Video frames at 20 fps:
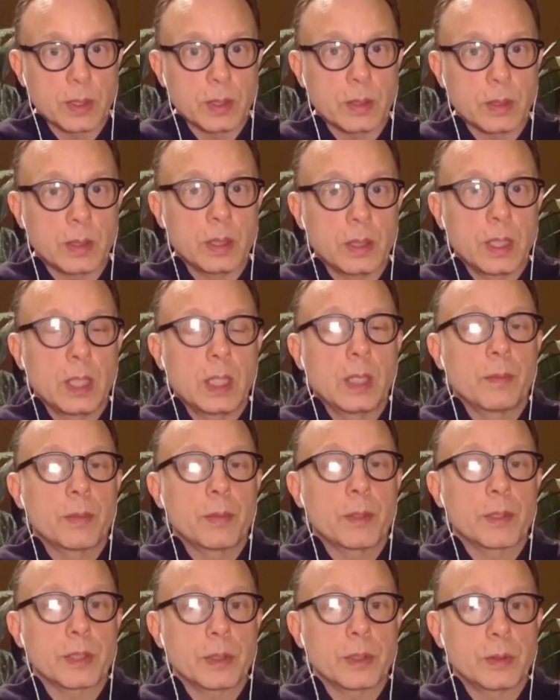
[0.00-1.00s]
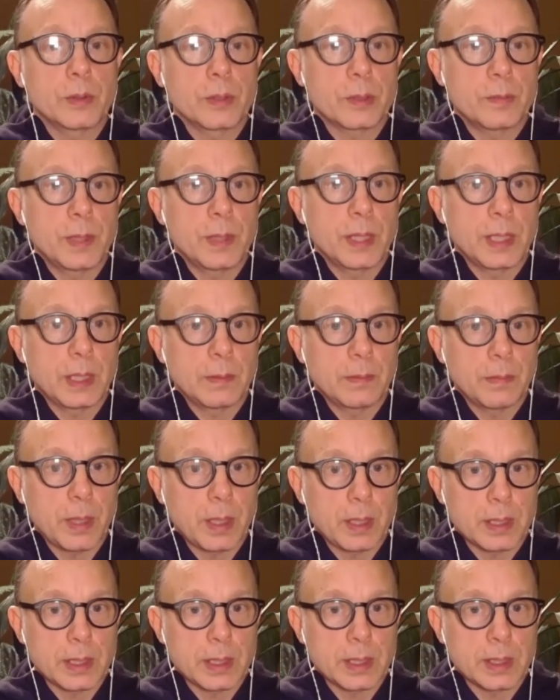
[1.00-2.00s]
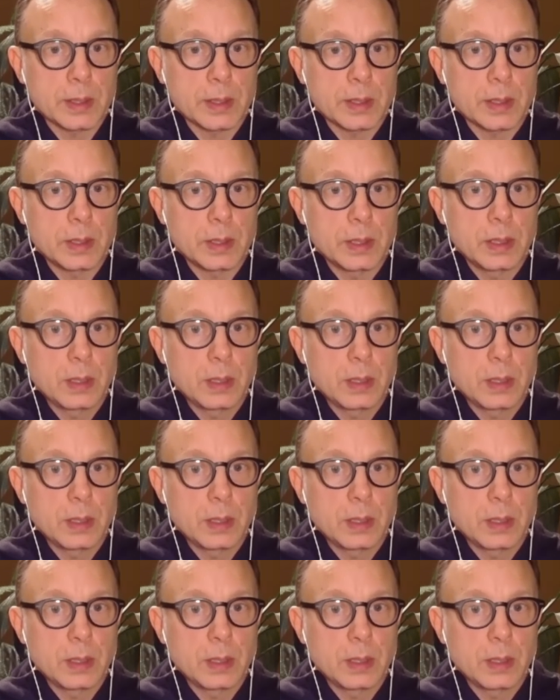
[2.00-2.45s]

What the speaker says: the person who's speaking pauses.